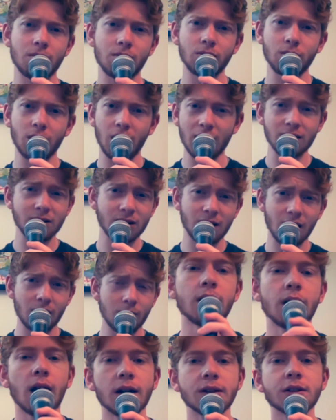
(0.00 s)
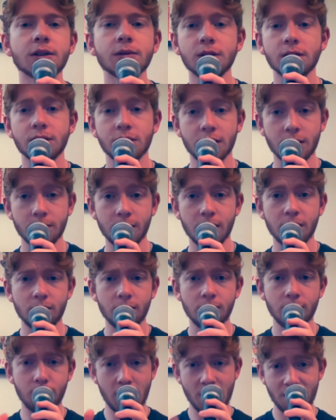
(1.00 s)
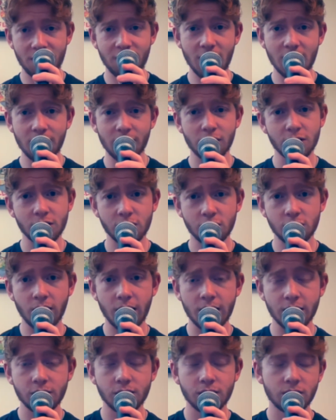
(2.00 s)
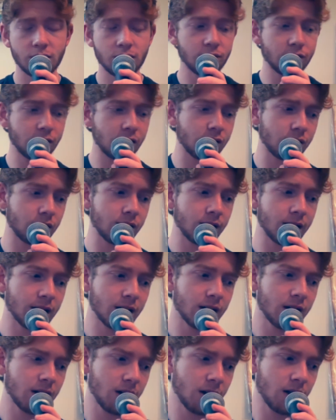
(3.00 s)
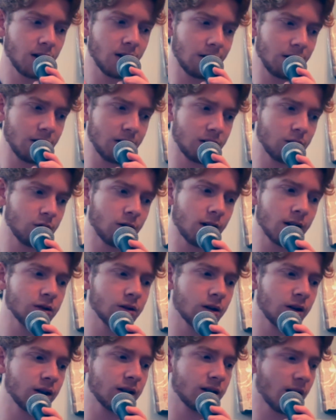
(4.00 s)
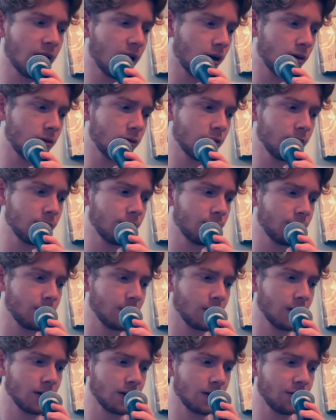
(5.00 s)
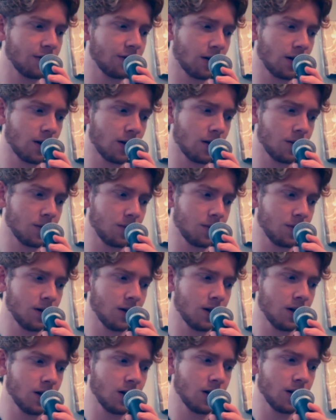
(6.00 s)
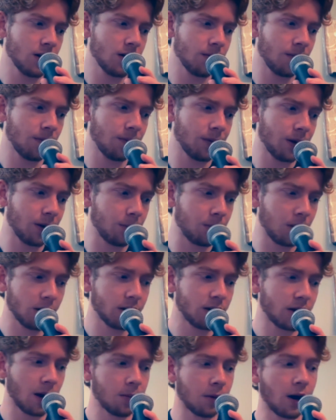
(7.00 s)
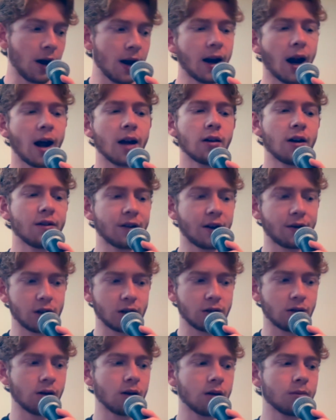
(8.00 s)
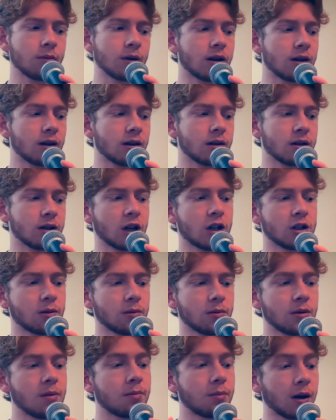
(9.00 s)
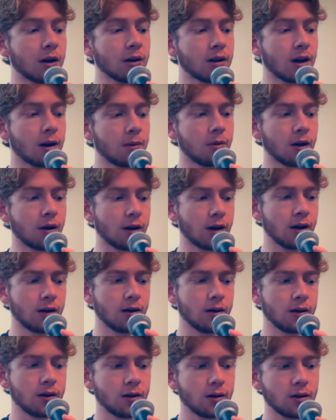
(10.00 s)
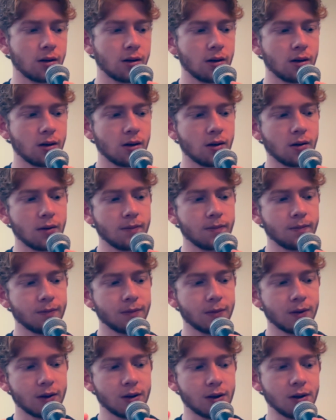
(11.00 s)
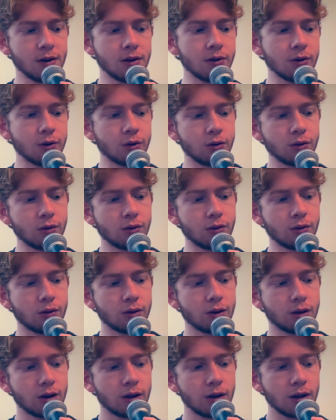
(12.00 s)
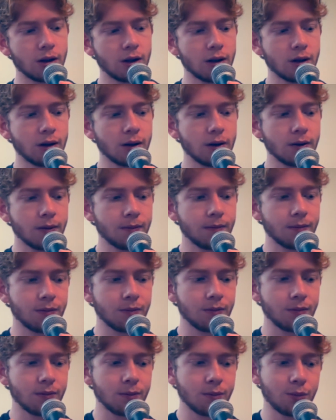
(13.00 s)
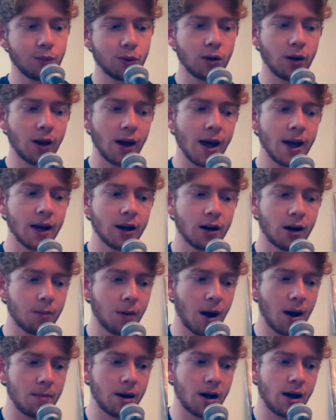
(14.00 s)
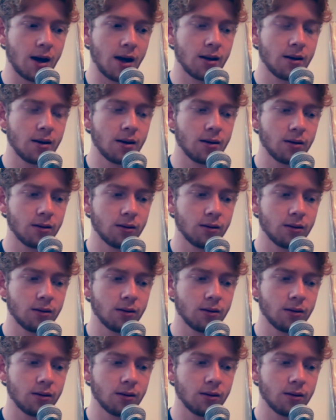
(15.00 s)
landscape. I just want to talk about my favorite stretch real quick. The stretch on this album from the birthday party, and I love every song, but the stretch from the birthday party to Playing on My Mind